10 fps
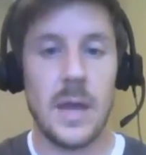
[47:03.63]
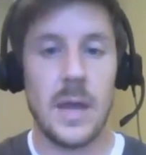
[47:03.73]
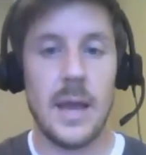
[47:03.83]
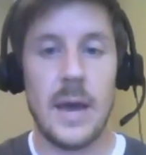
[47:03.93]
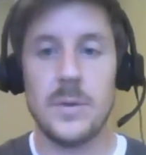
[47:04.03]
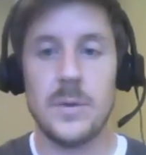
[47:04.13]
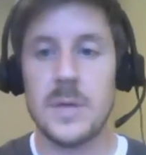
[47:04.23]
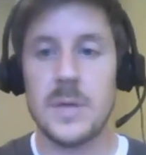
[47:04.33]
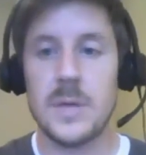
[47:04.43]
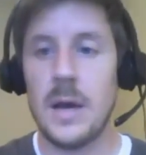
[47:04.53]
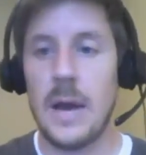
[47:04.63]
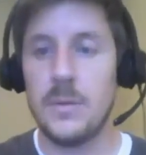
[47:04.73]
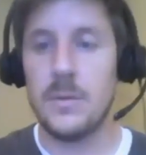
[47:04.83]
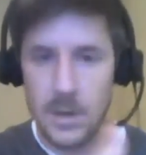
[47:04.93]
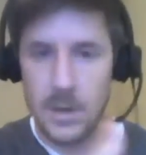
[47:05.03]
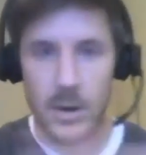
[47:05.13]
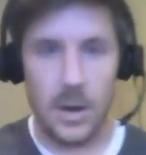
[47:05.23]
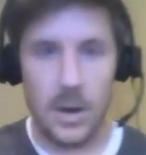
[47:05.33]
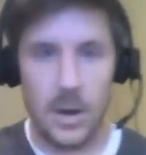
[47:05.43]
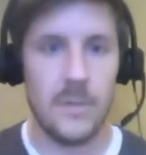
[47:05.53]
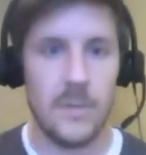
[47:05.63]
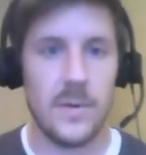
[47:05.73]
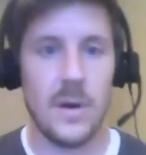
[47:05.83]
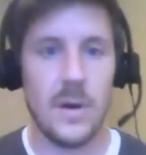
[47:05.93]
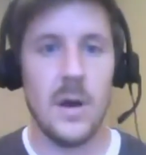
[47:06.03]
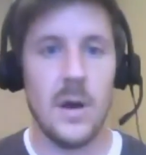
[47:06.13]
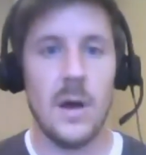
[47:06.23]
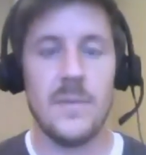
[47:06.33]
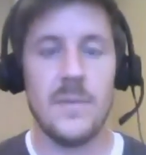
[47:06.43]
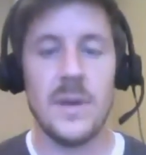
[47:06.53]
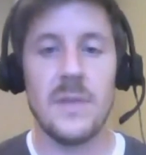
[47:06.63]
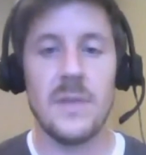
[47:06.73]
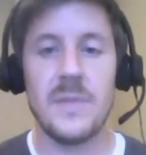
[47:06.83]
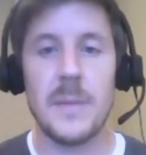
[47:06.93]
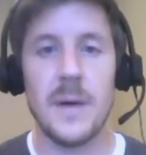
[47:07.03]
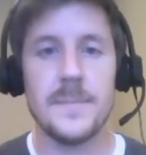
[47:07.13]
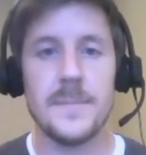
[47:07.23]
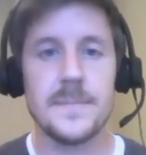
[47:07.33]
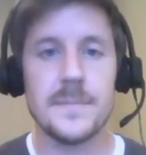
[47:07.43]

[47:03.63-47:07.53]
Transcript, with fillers: Okay, out, uh, out, you know, of of the female.